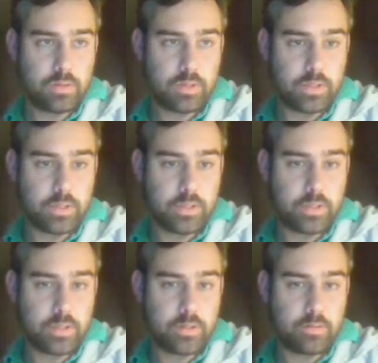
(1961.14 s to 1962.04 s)

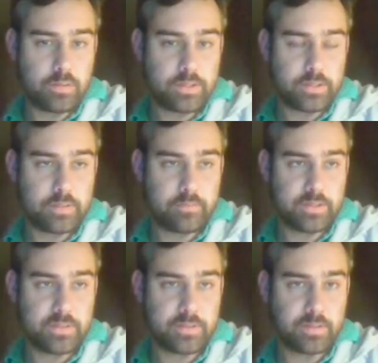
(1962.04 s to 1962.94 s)
What's this? If this
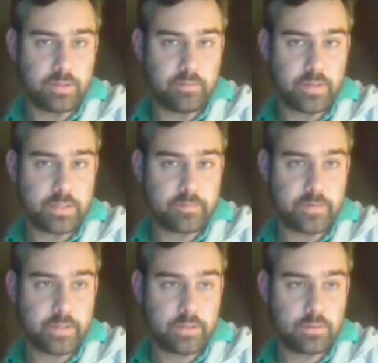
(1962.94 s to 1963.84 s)
is Olivia, that's
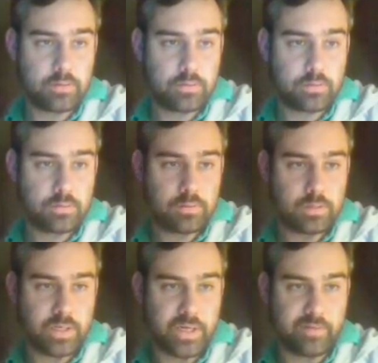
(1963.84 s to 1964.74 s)
fine.
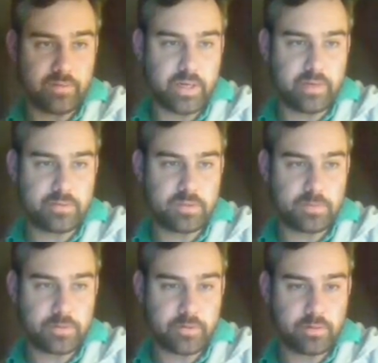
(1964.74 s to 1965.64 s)
Another Knight of Soul's
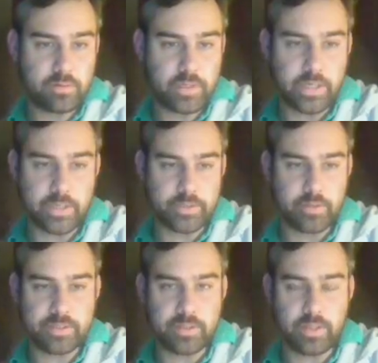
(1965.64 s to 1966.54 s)
Betrayal. Yeah, sure,
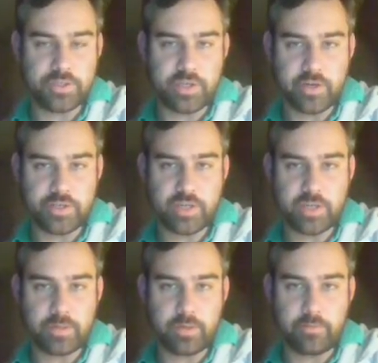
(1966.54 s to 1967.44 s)
that's a legendary enchantment.
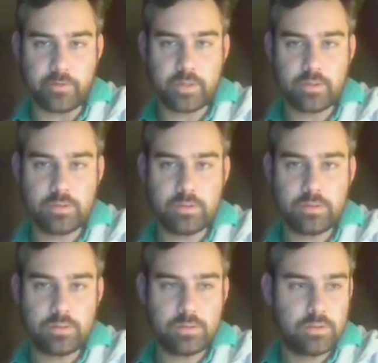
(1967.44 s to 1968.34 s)
Go for it.
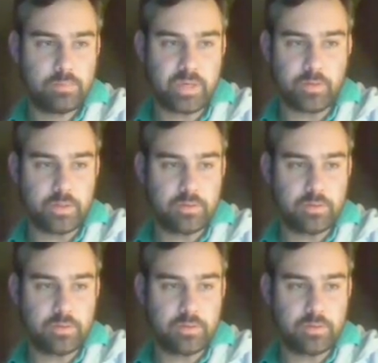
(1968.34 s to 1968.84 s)
Pick one.